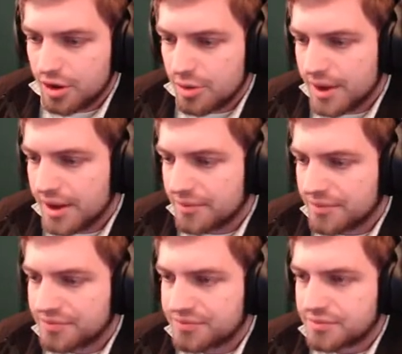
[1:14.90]
Oh, man.
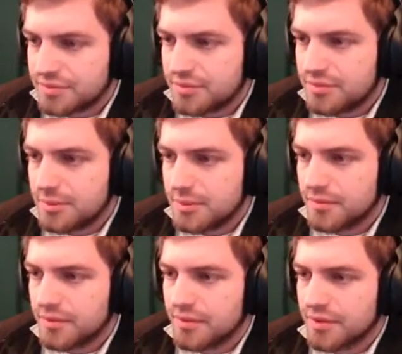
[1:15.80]

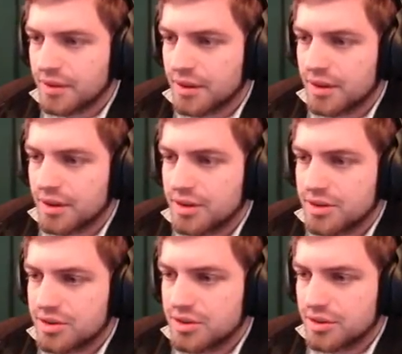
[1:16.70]

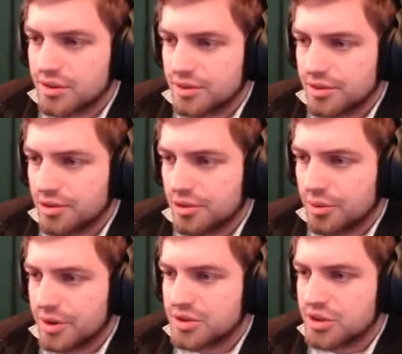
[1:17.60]

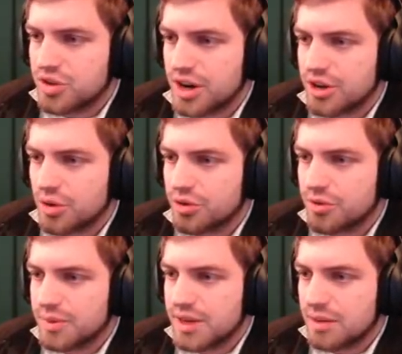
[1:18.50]
Alright, so I was trying to go
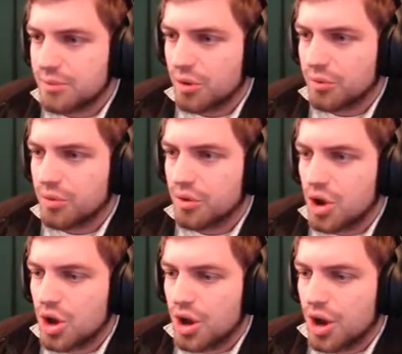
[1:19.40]
through the beginning part
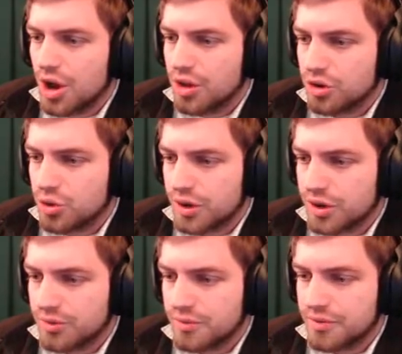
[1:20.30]
a little
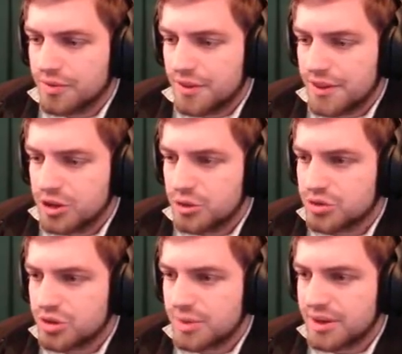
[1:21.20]
quicker than
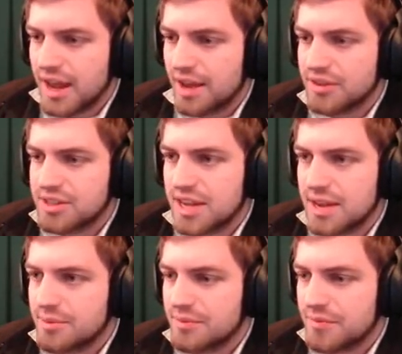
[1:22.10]
usually. But yeah, this
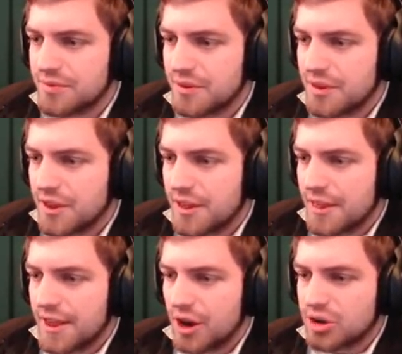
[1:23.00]
game
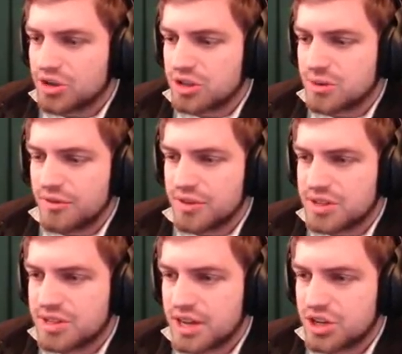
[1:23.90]
it already starts you off at
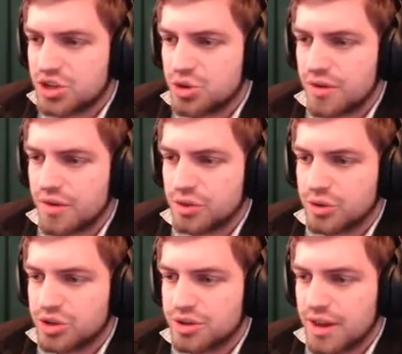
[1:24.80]
stage two of
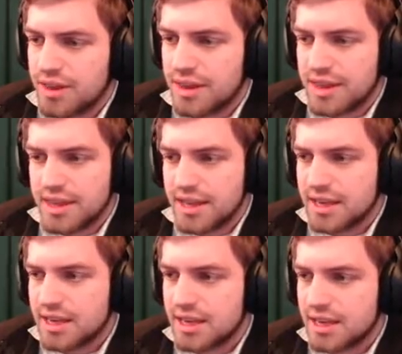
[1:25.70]
evolution, I think.
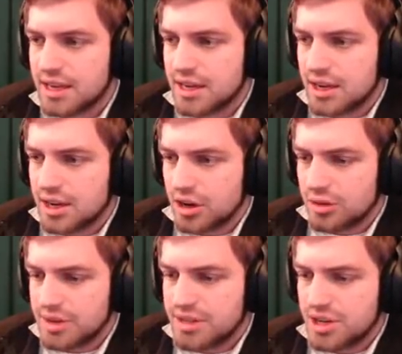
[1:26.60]

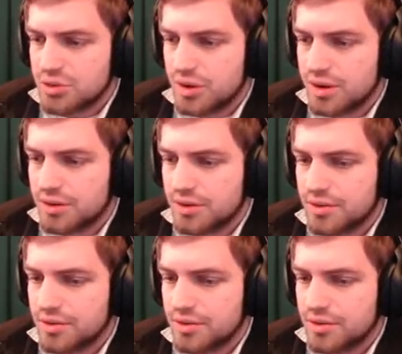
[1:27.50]
My stage one.